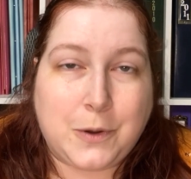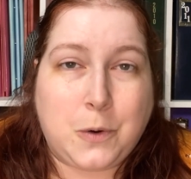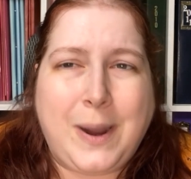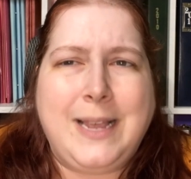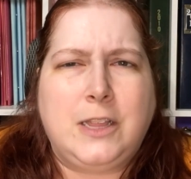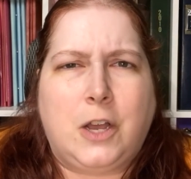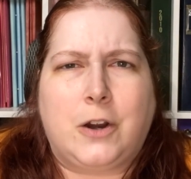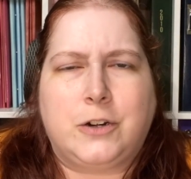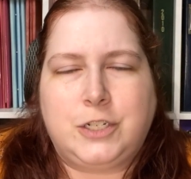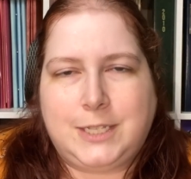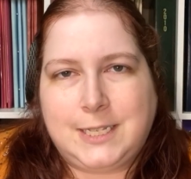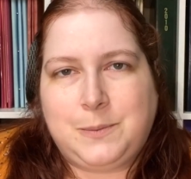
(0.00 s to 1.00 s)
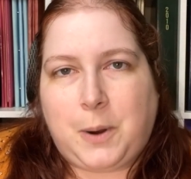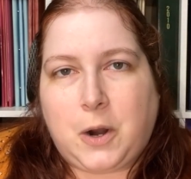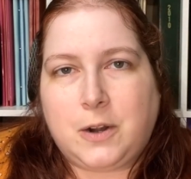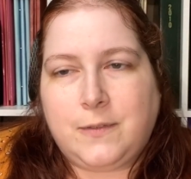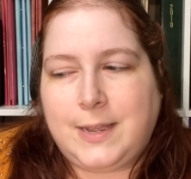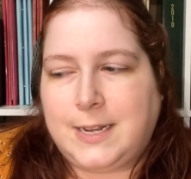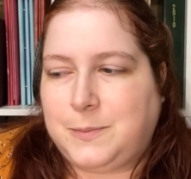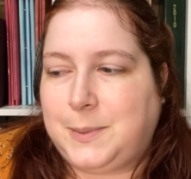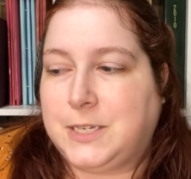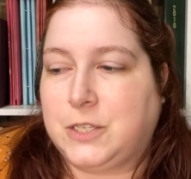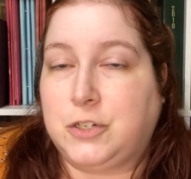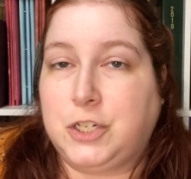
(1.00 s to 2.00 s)
They're quite large. That's part of it, is
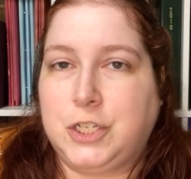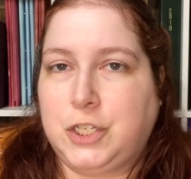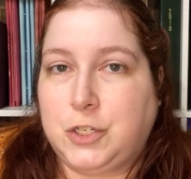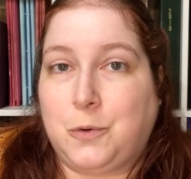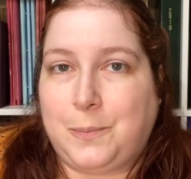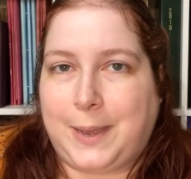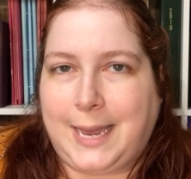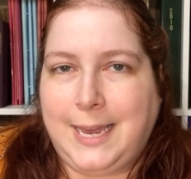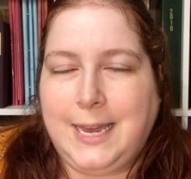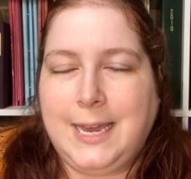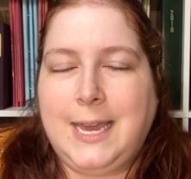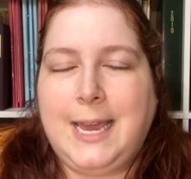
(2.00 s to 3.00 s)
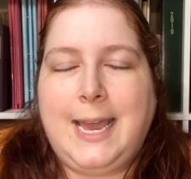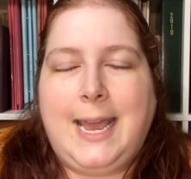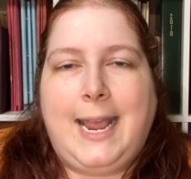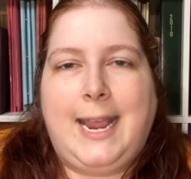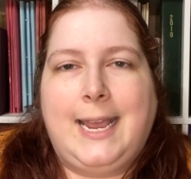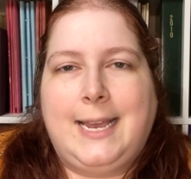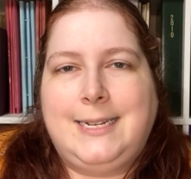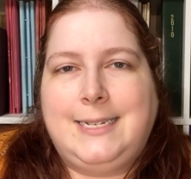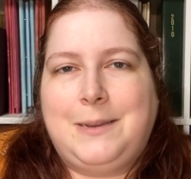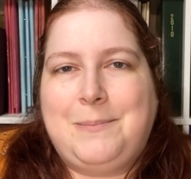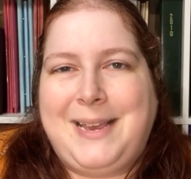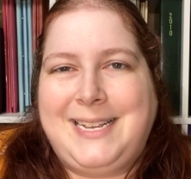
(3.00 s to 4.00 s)
because they're just so big and
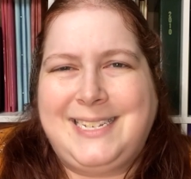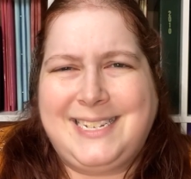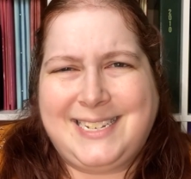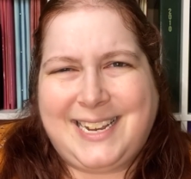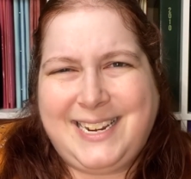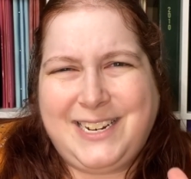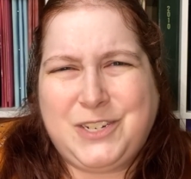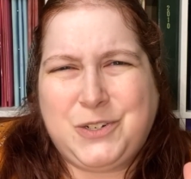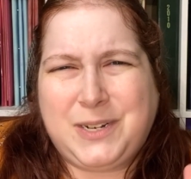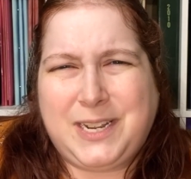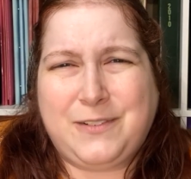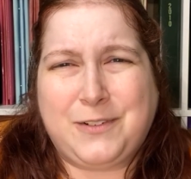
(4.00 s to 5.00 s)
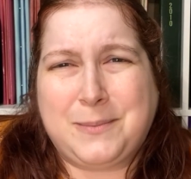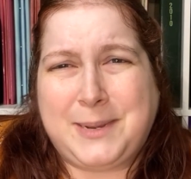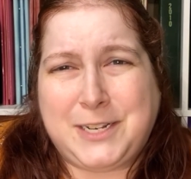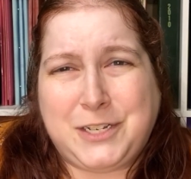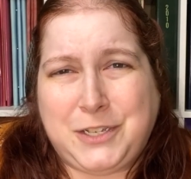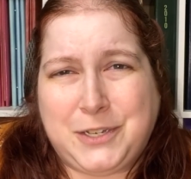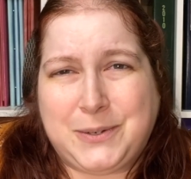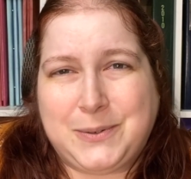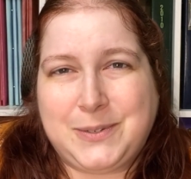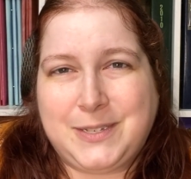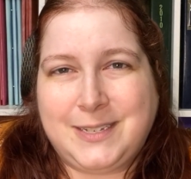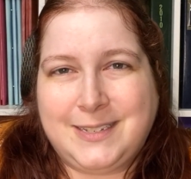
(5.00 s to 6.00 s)
it makes it kind of tricky for me to
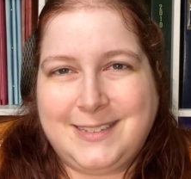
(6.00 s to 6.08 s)
use.